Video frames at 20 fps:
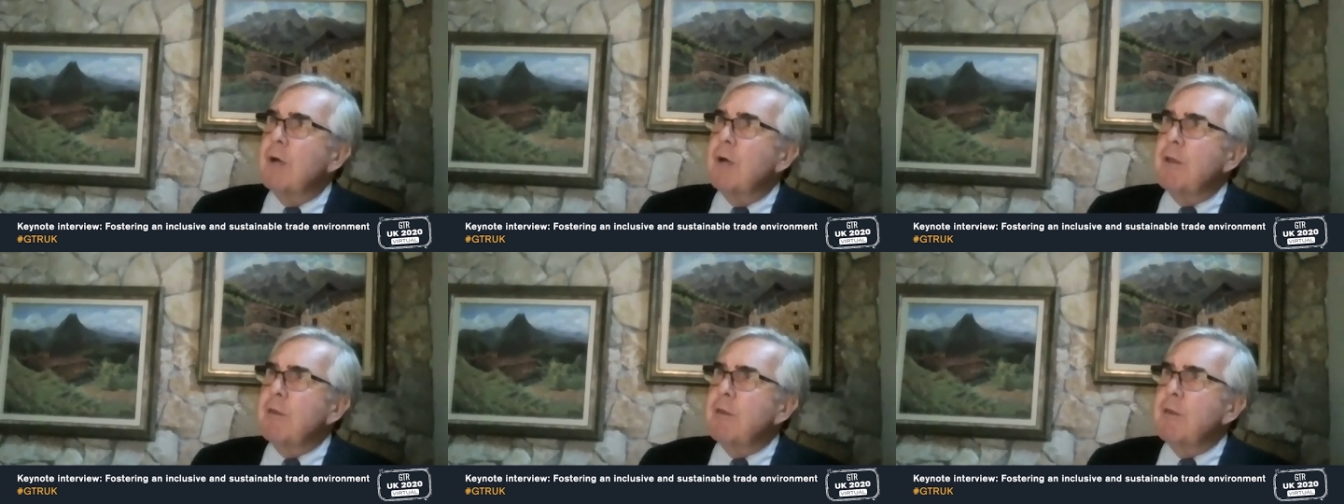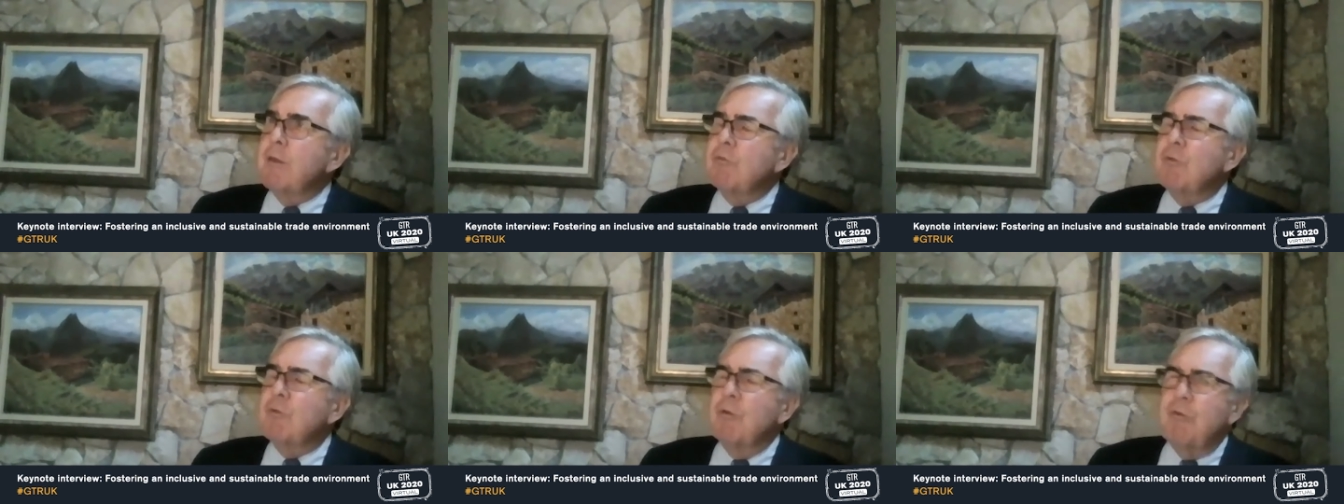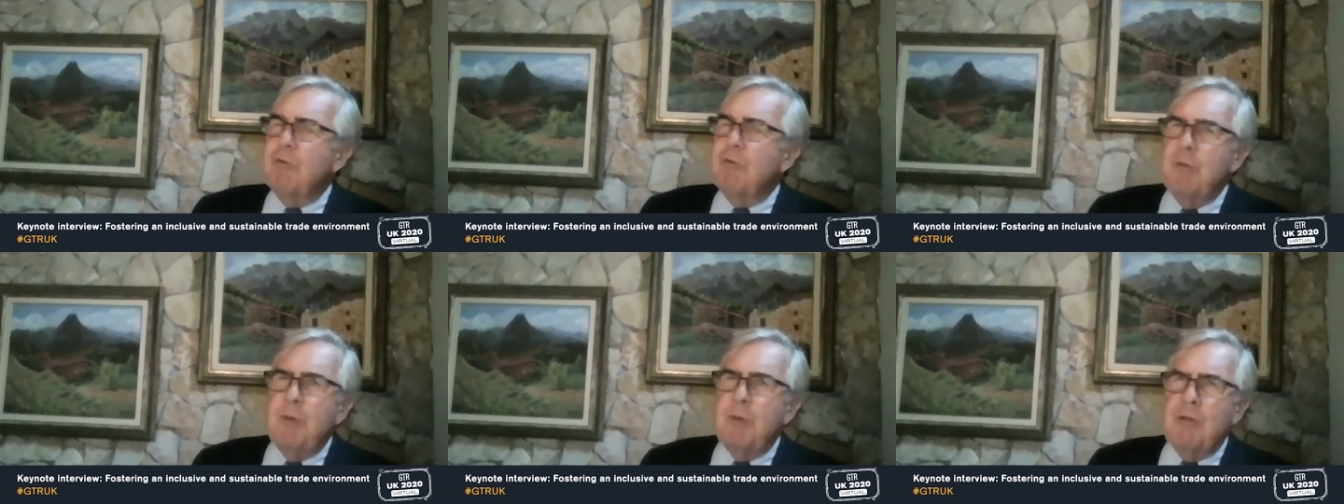I think it was 2
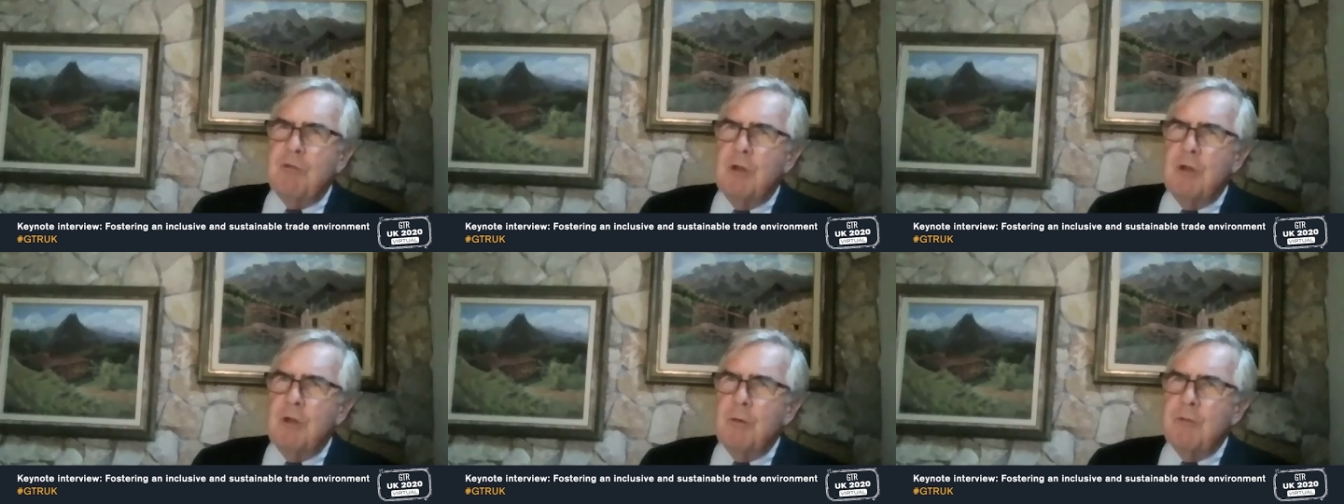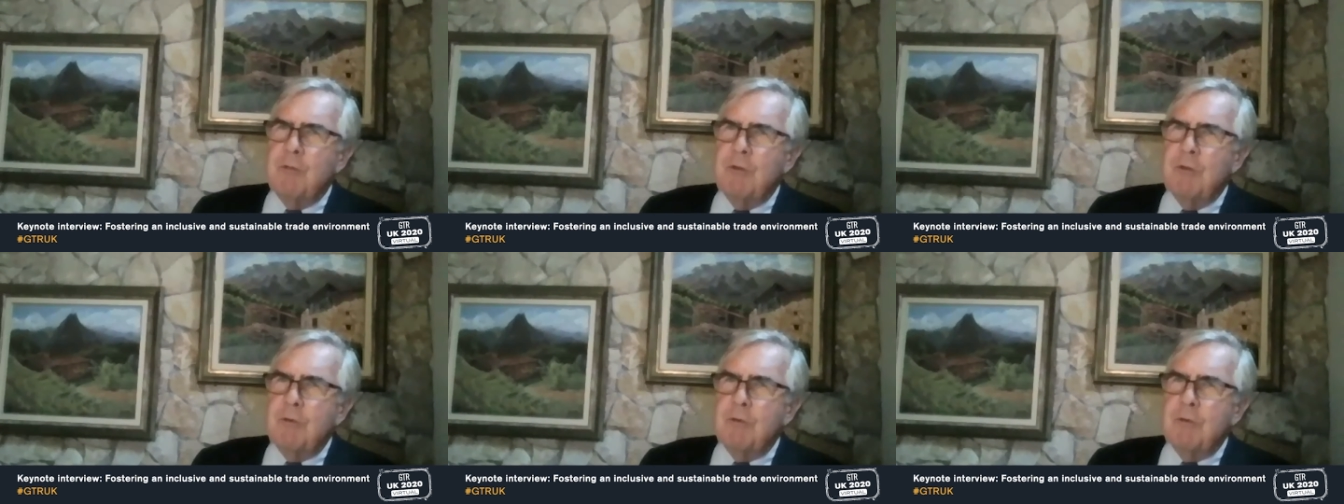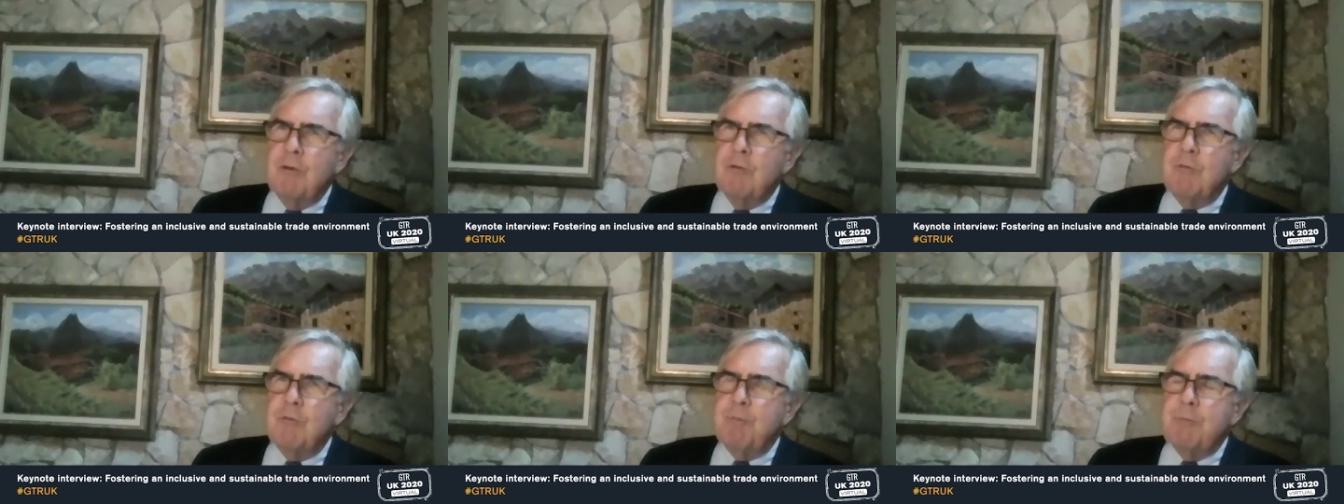or 3 weeks ago, wasn't it,
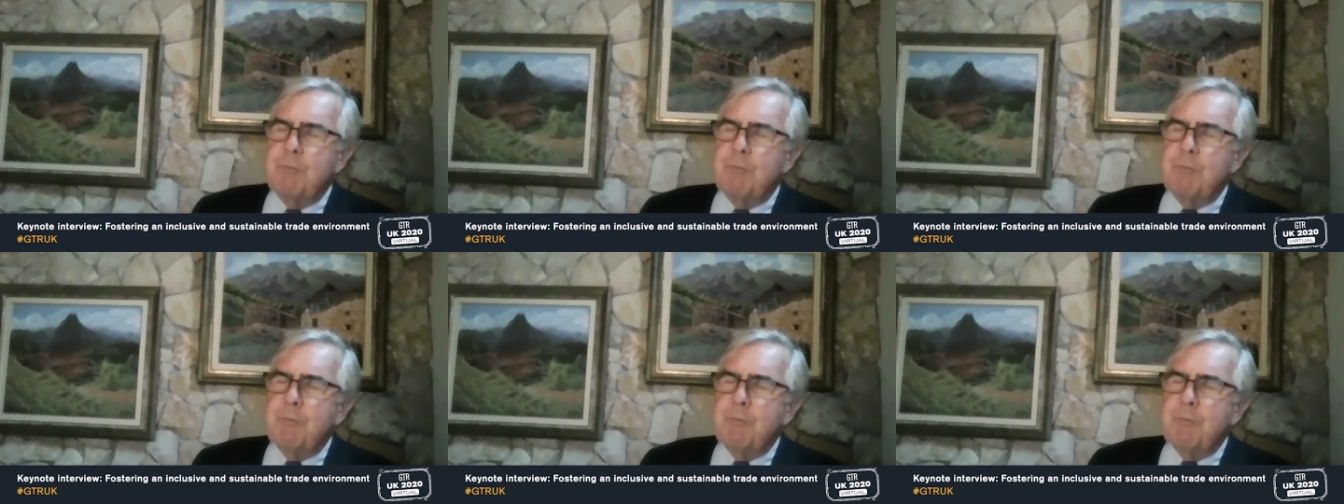Chris?